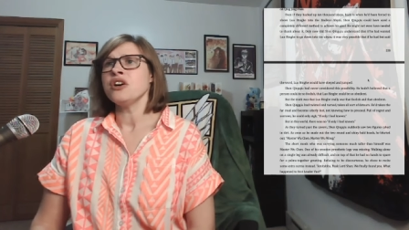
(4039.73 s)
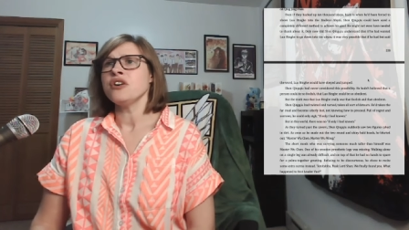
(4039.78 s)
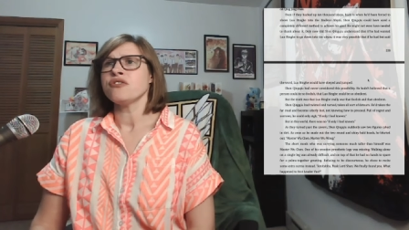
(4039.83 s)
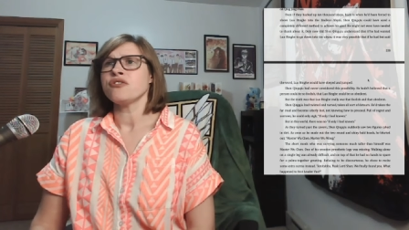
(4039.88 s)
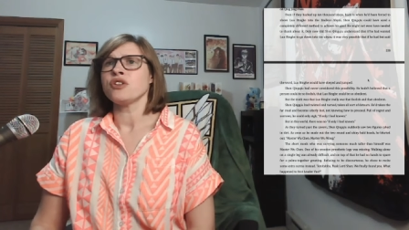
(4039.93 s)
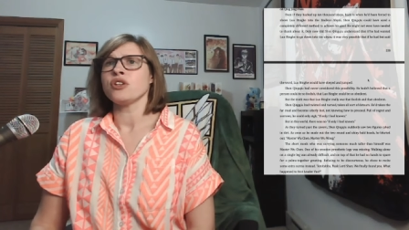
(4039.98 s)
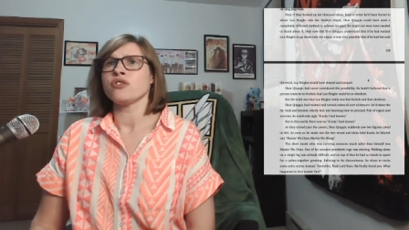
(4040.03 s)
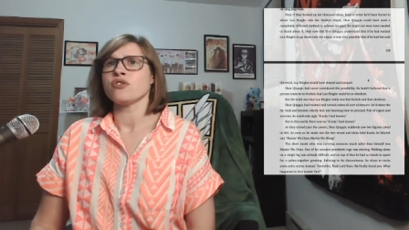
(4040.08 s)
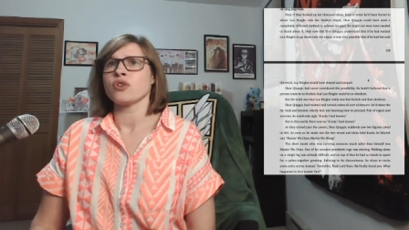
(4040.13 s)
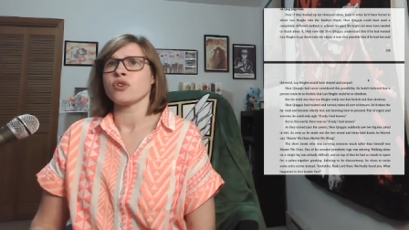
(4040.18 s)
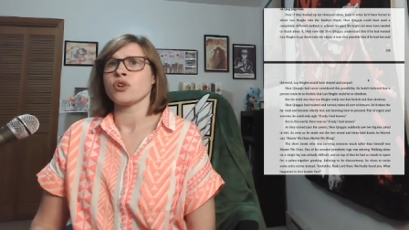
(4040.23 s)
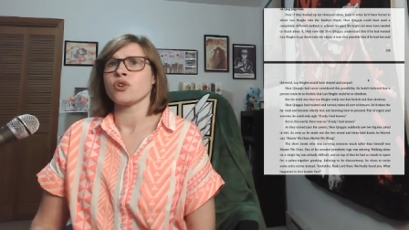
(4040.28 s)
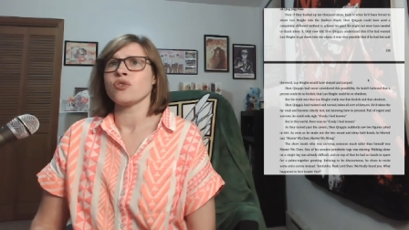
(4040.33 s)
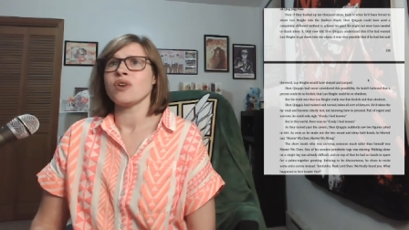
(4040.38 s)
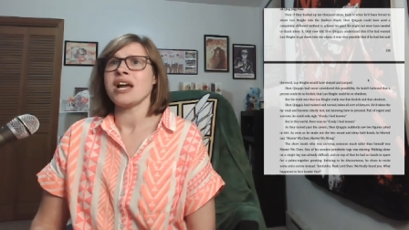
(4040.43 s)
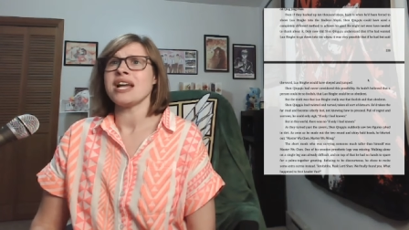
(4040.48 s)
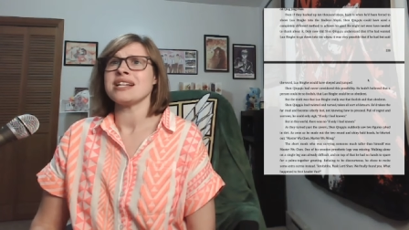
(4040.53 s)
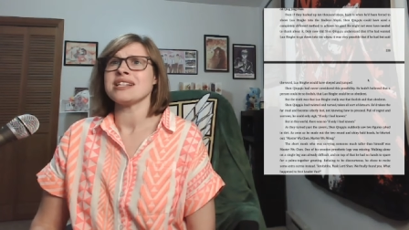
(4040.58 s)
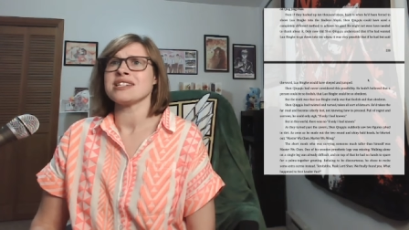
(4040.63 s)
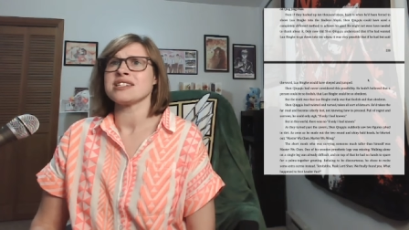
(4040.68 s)
full of
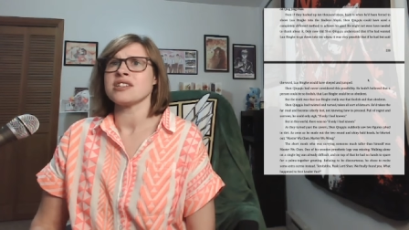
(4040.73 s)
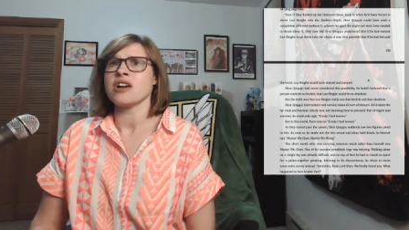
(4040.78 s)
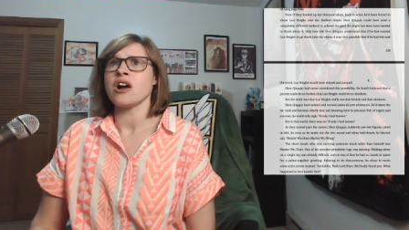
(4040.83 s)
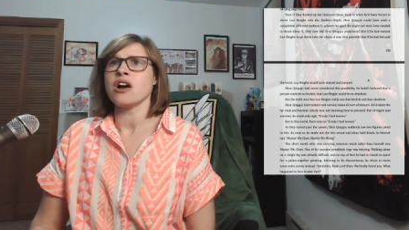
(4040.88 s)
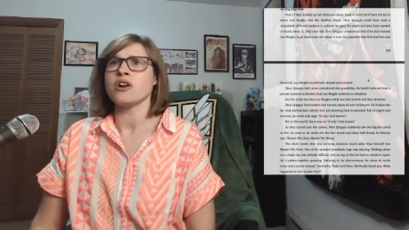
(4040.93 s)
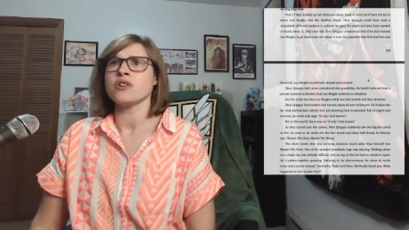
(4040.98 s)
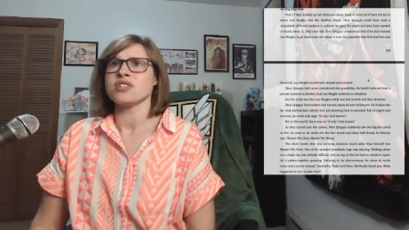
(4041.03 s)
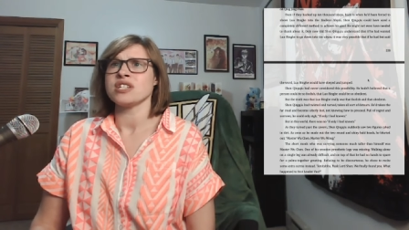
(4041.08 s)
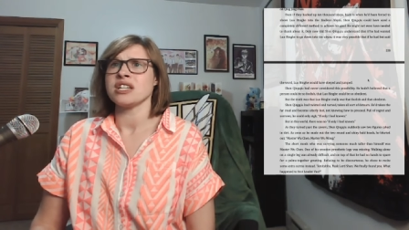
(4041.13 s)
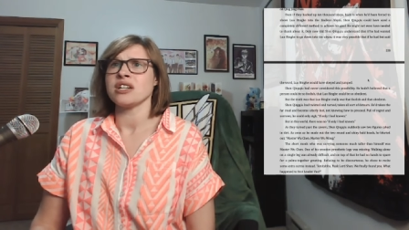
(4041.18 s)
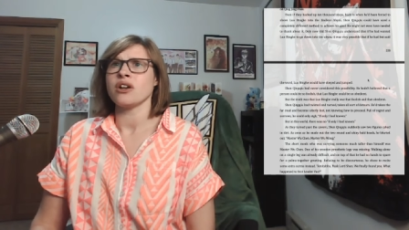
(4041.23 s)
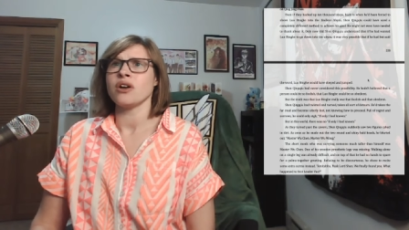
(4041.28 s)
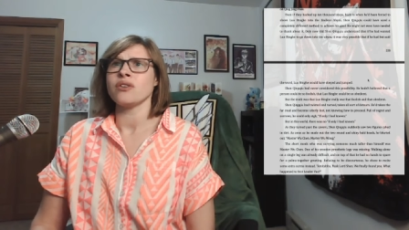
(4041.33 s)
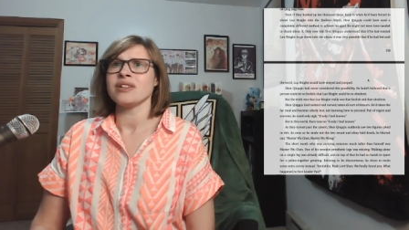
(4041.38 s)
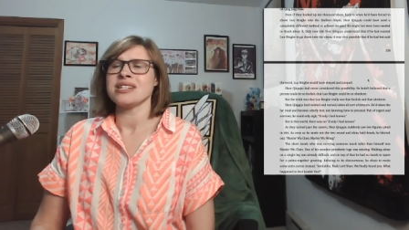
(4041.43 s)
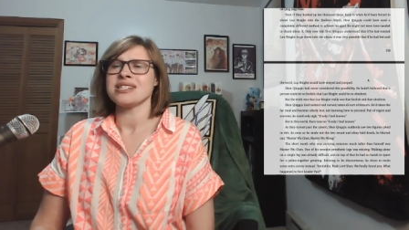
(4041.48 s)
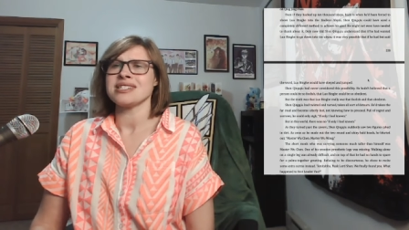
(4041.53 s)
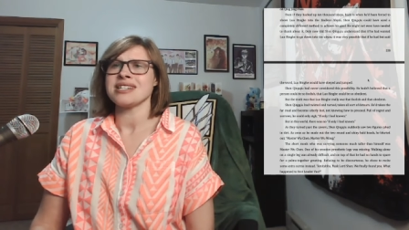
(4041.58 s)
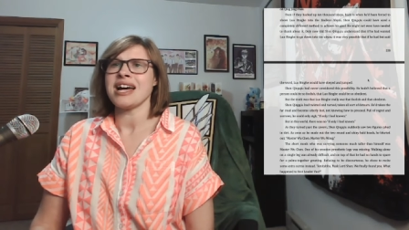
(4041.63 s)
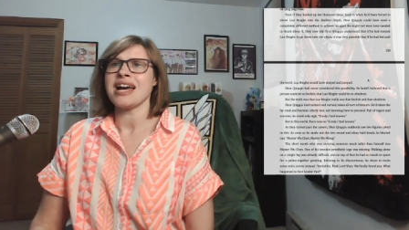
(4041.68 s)
regret and sorrows, and he could
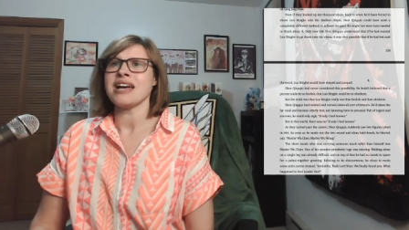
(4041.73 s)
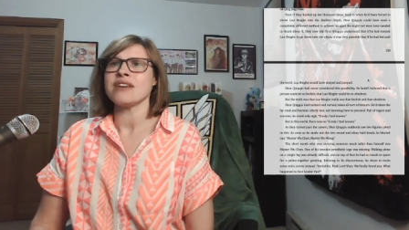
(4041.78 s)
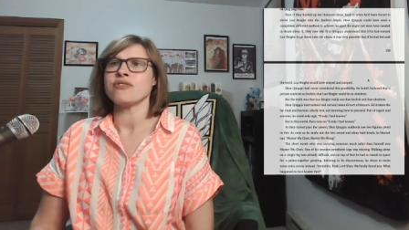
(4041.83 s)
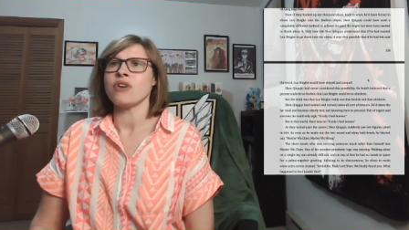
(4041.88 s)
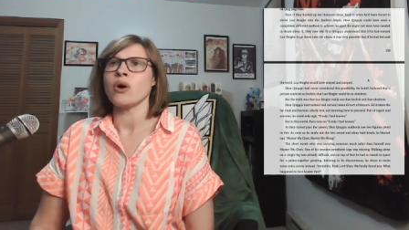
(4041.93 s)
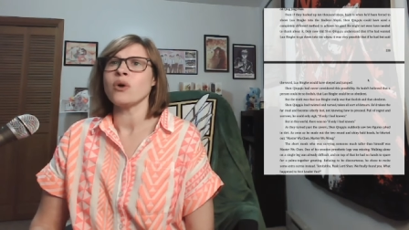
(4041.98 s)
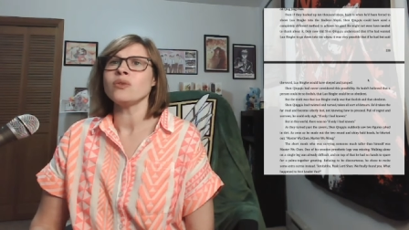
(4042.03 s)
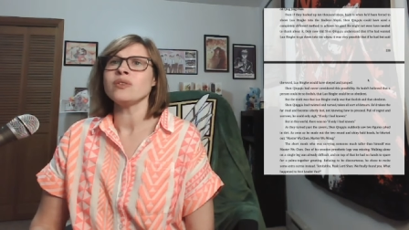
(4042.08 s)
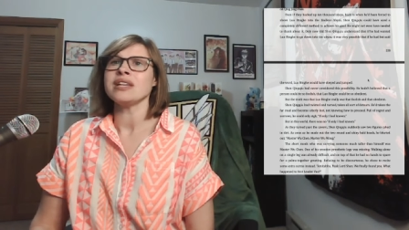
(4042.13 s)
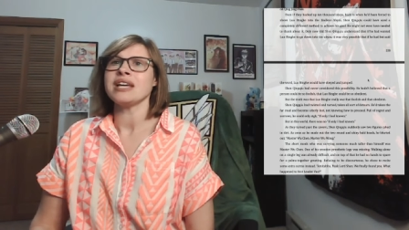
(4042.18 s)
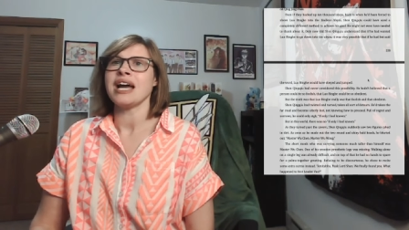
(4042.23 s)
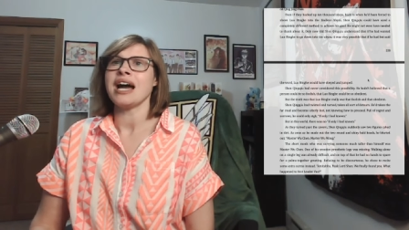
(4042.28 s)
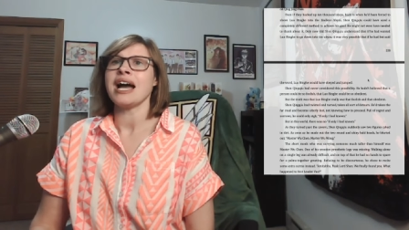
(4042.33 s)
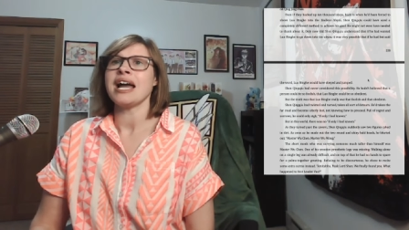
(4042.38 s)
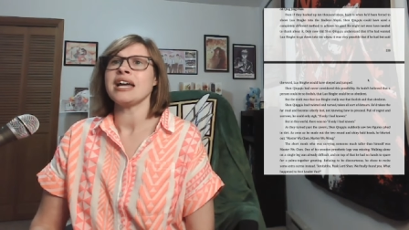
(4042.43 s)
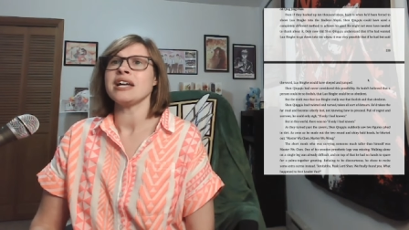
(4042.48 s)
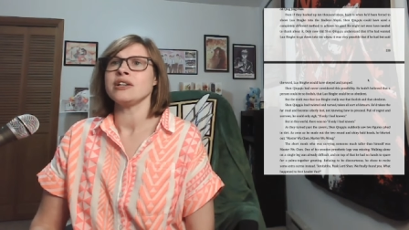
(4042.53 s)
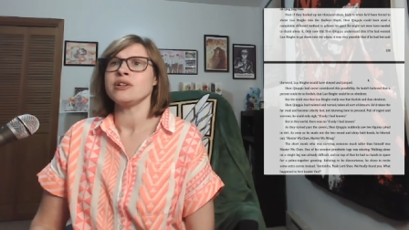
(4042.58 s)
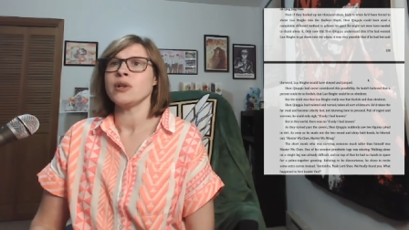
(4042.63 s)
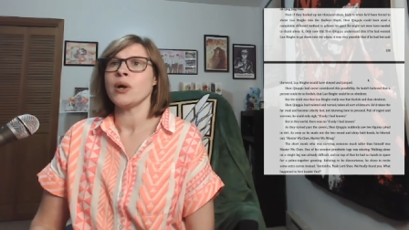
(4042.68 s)
only sigh, if only I
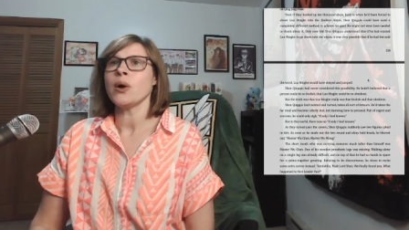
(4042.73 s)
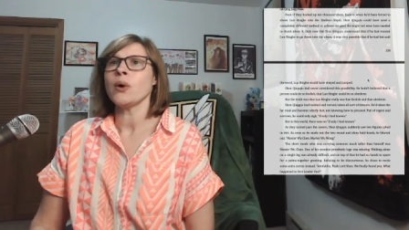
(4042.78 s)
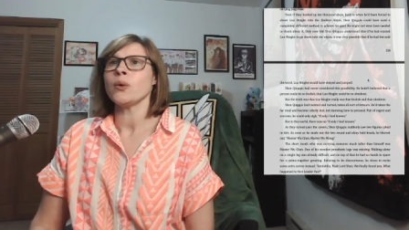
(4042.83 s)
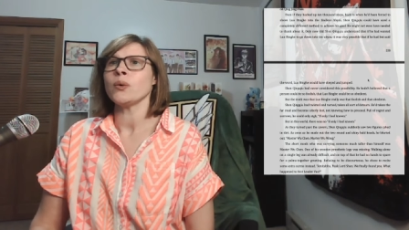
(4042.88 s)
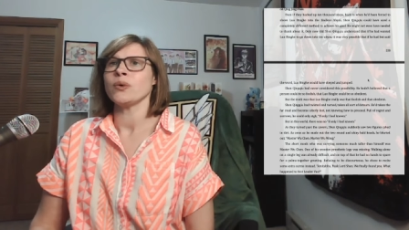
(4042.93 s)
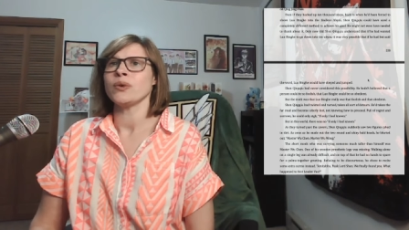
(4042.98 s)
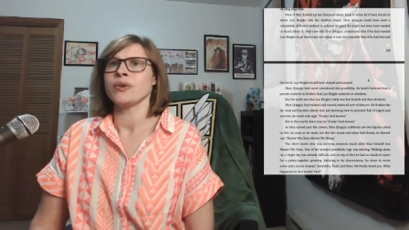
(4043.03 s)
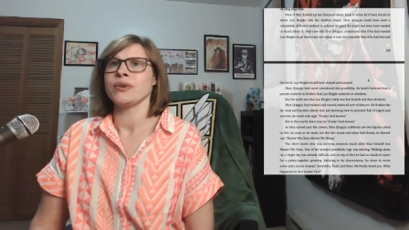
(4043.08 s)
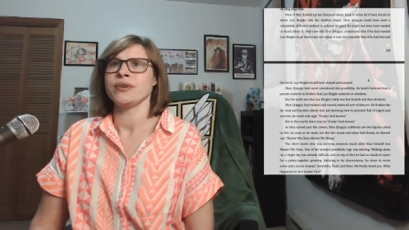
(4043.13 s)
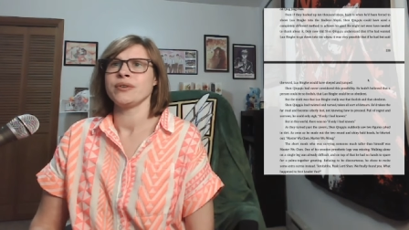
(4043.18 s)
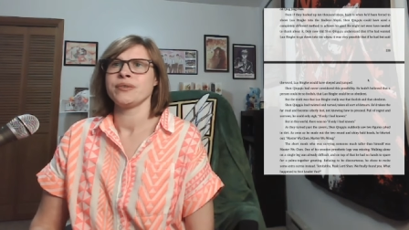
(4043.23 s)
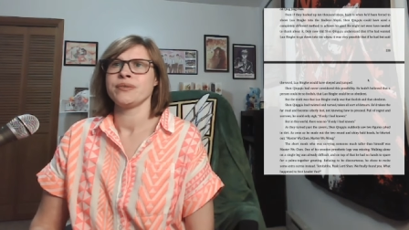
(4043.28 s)
had known.